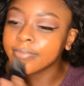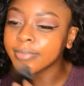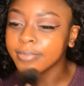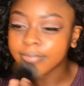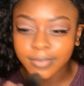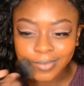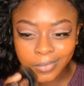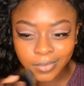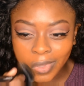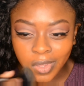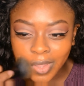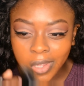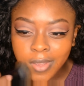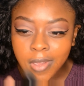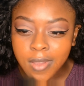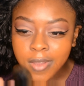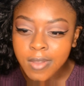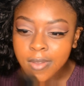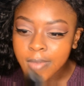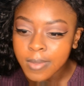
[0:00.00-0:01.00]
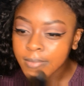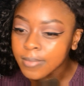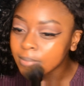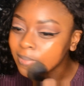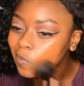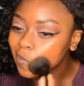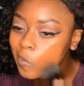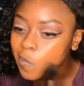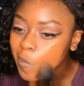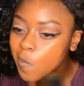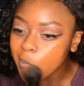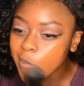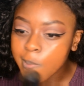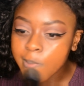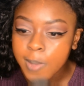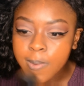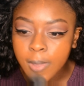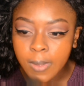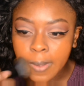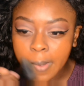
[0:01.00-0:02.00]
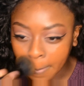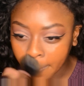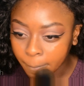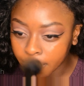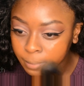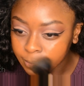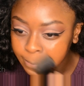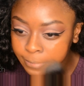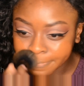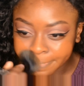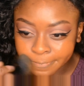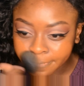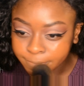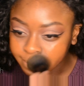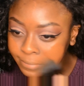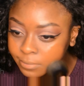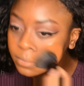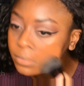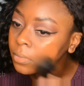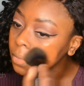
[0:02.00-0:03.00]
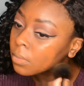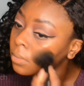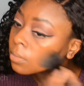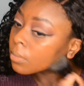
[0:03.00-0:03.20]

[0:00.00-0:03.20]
Do a little bit on your ears, a light layer, and bring it down to your neck.